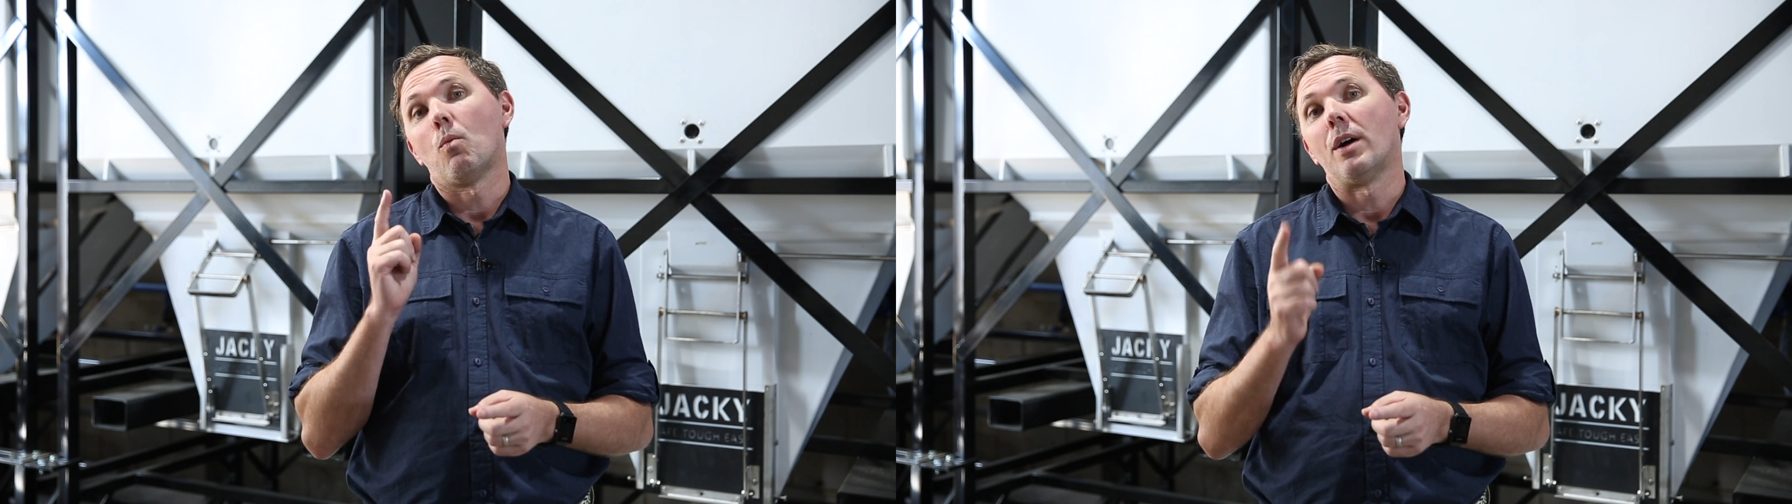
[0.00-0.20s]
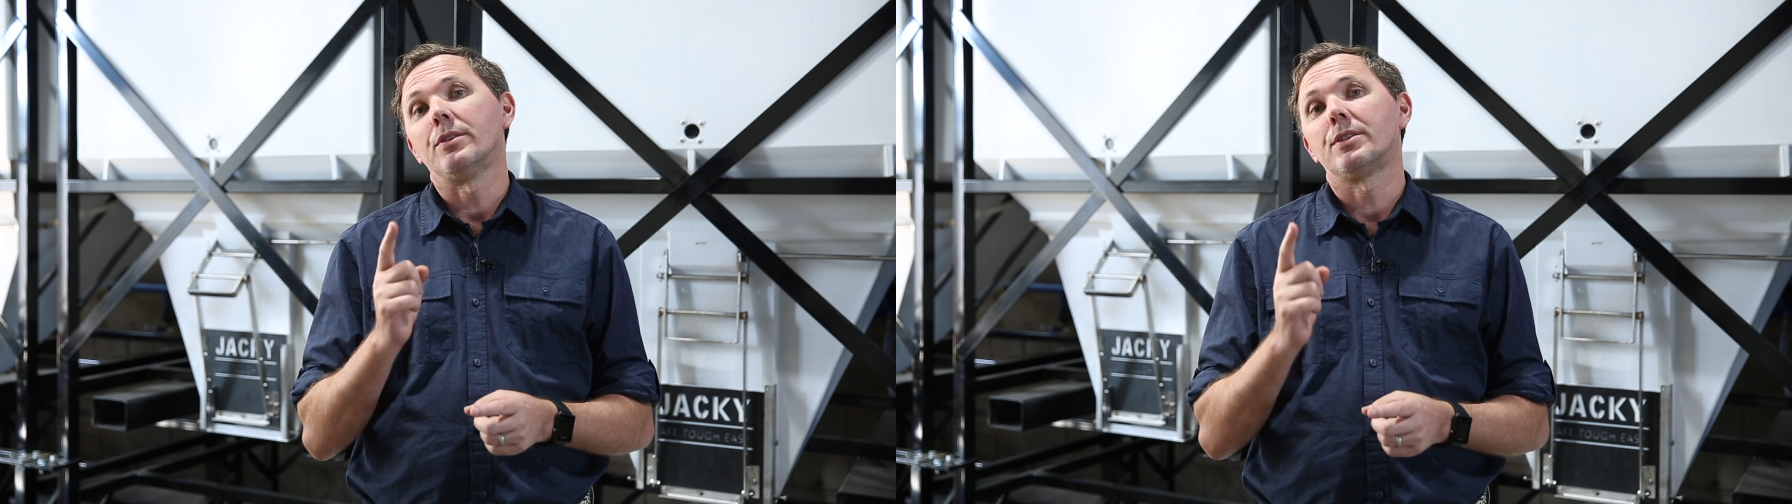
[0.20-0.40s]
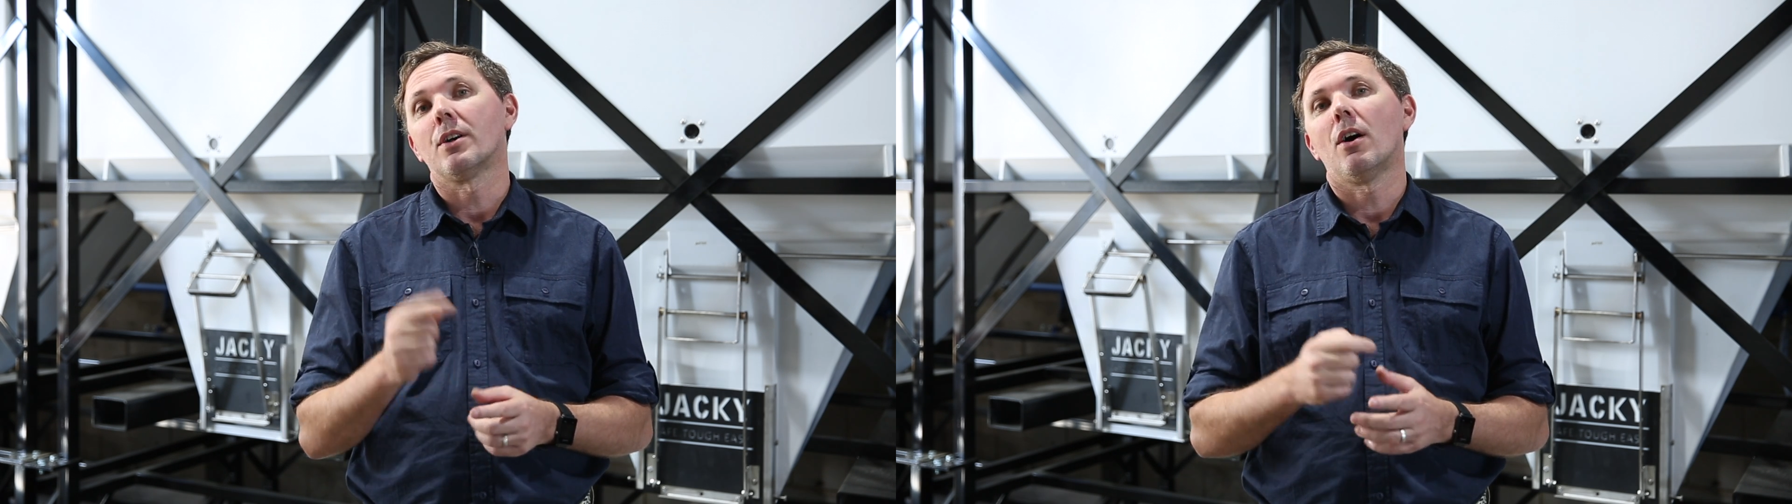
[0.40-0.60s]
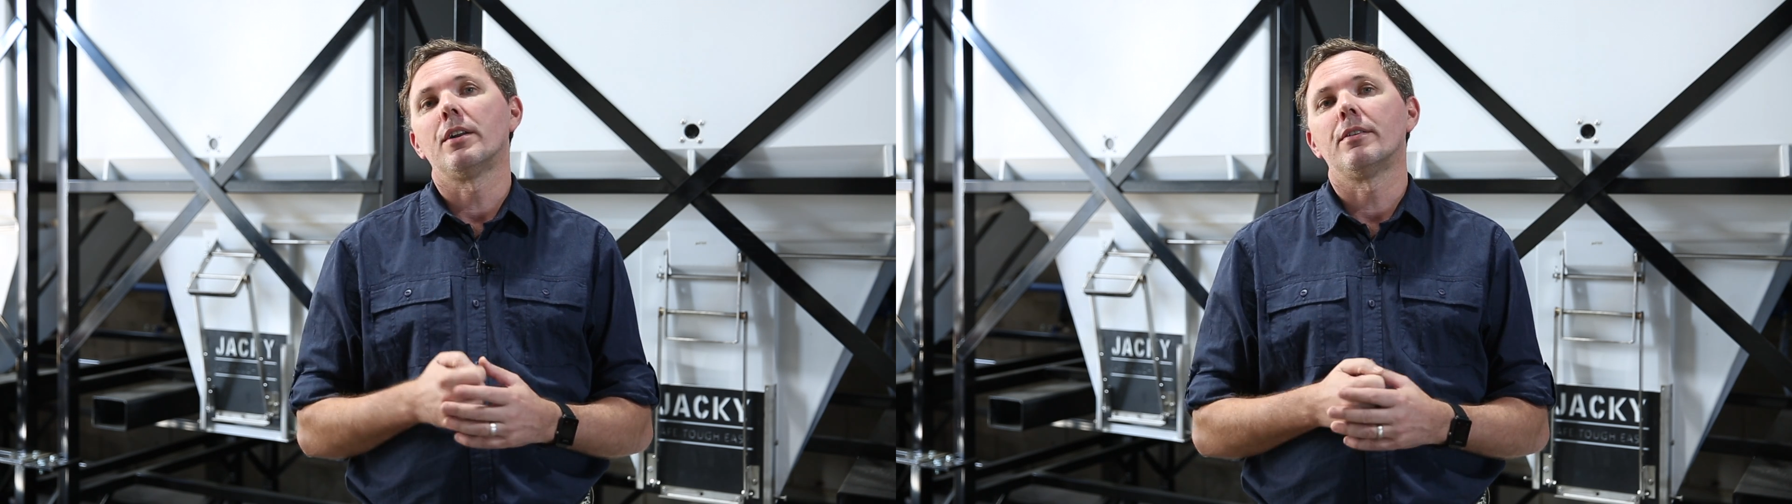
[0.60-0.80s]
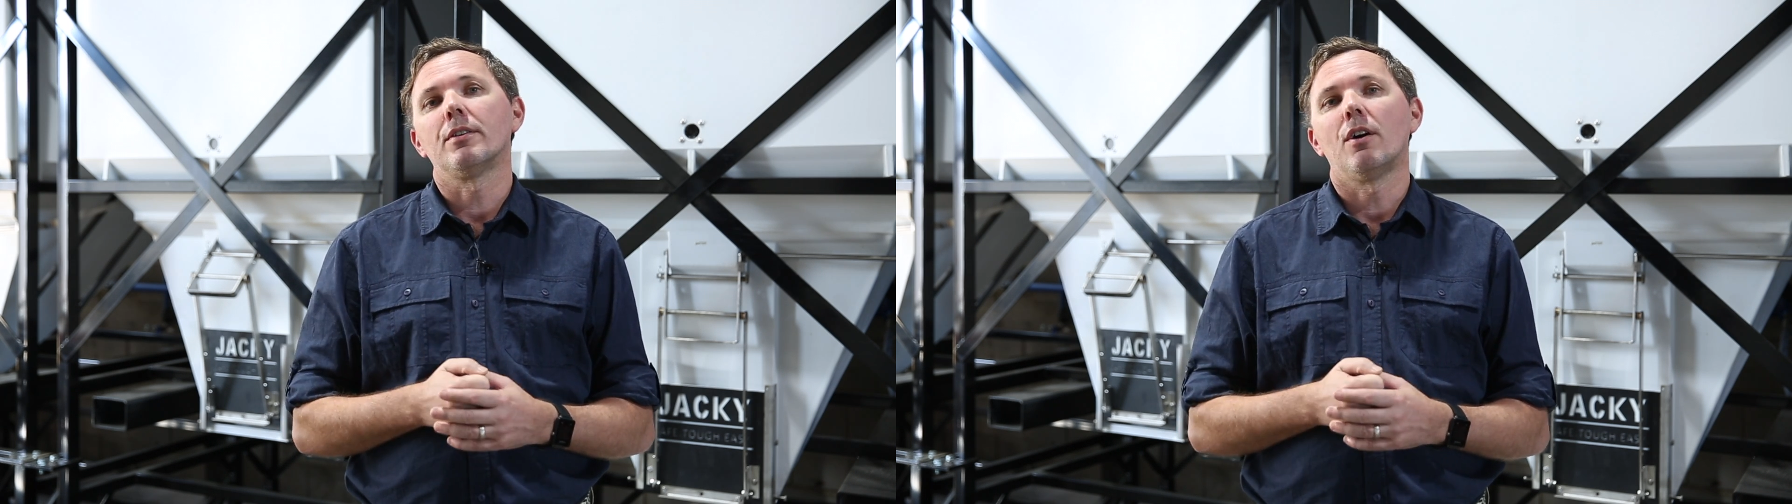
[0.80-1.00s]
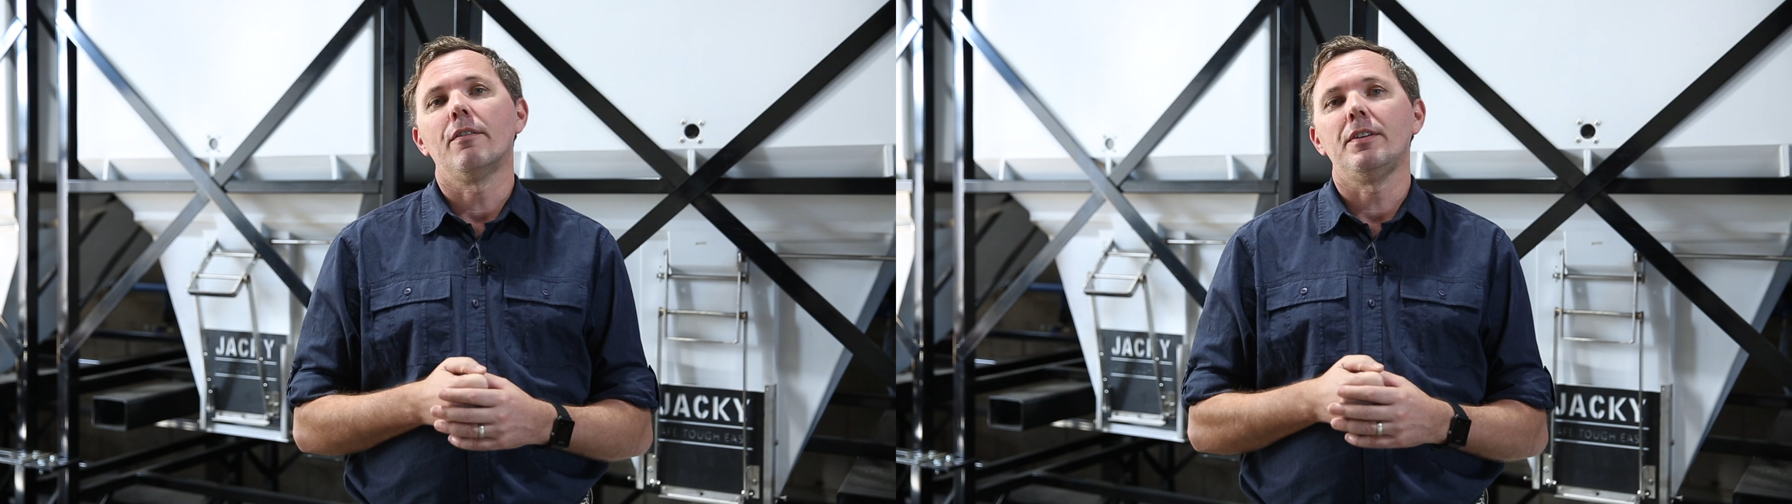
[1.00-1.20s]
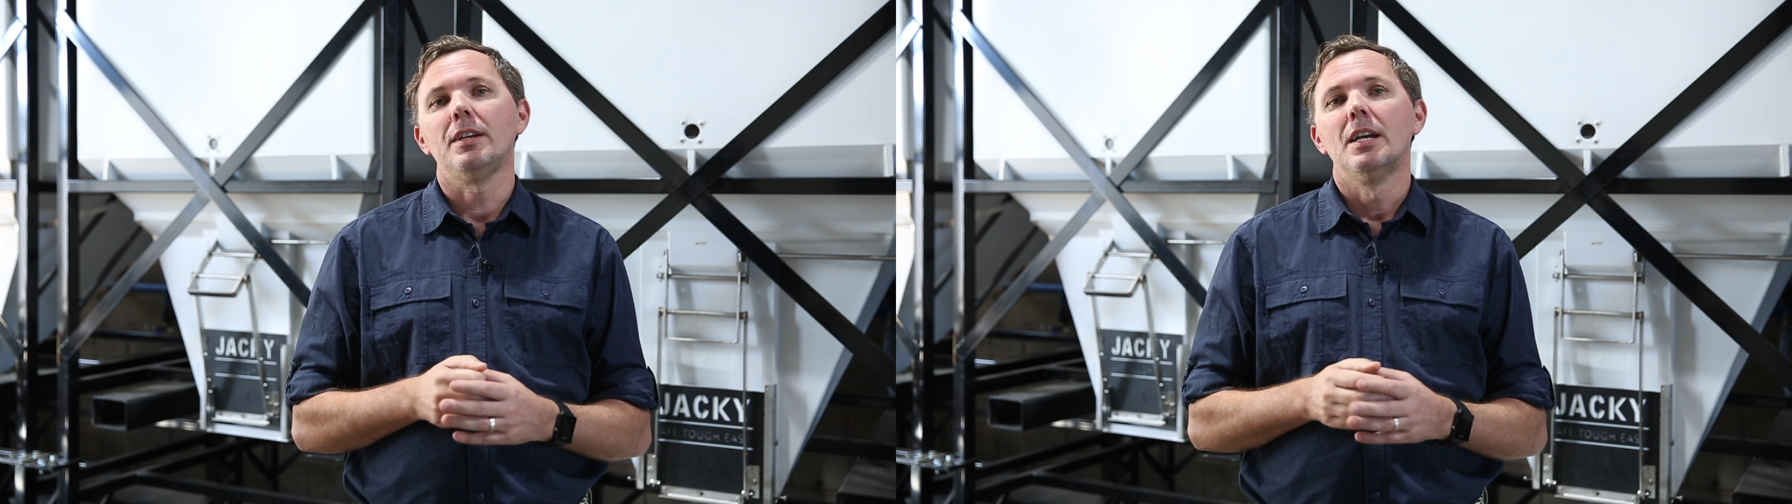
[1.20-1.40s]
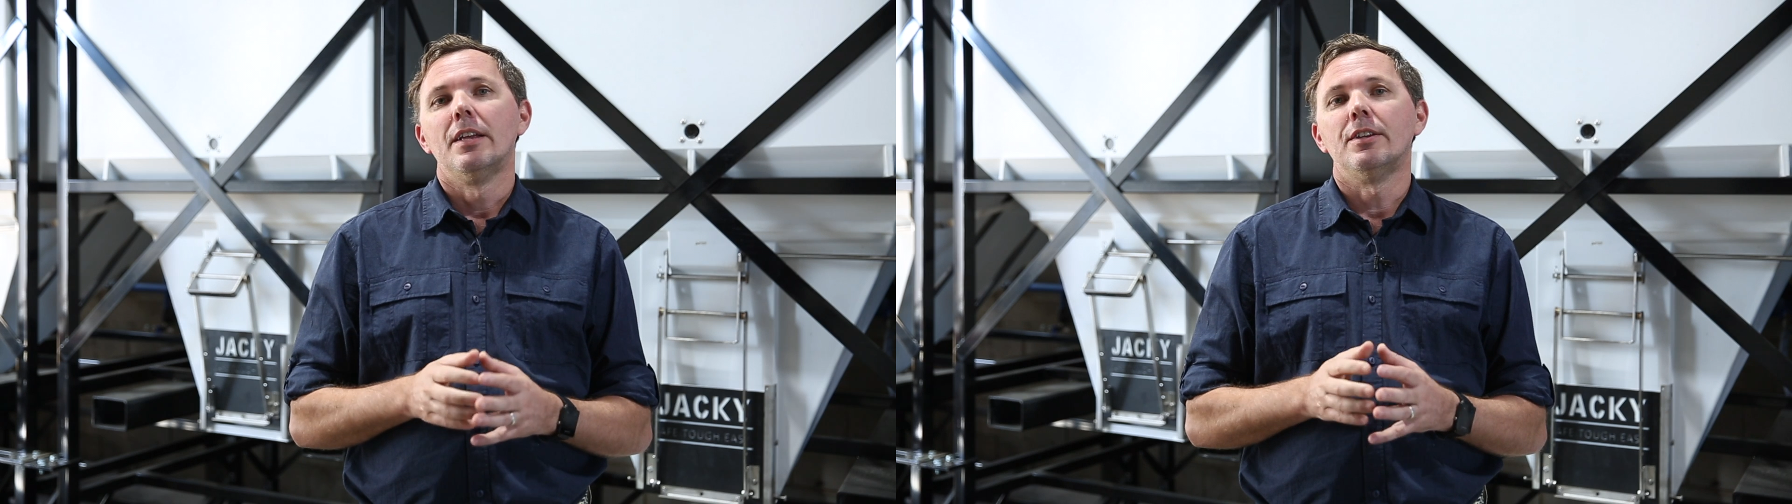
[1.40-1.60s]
one side of the coffee,